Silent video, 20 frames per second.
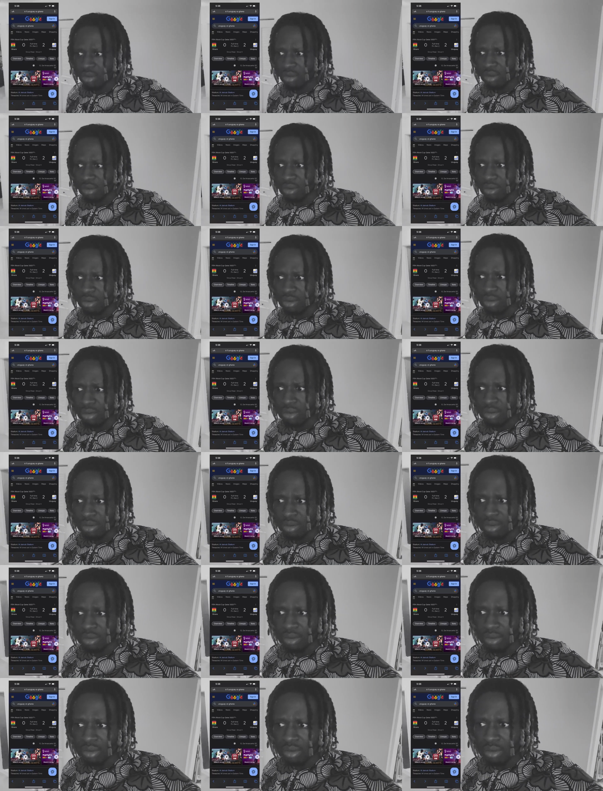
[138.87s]

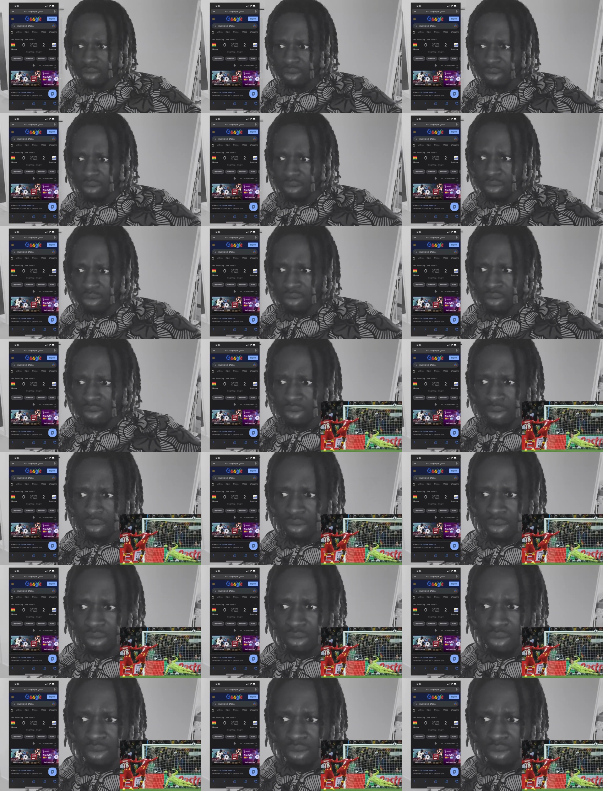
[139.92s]
[no speech]